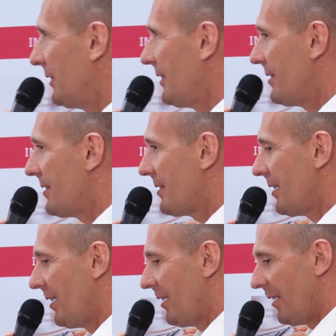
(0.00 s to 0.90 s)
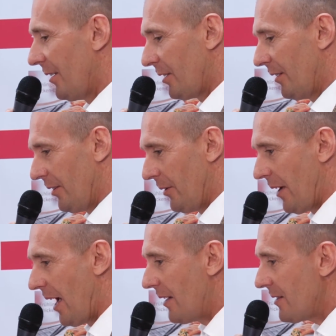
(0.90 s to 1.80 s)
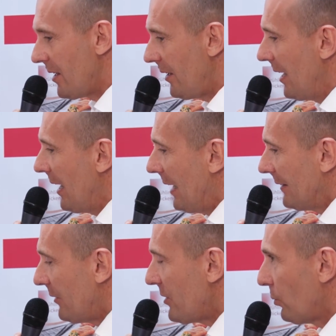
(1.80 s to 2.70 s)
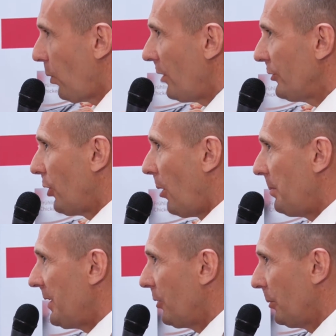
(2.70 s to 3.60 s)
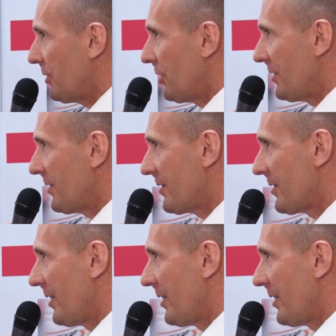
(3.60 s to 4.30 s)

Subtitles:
this answer. There is one topic which is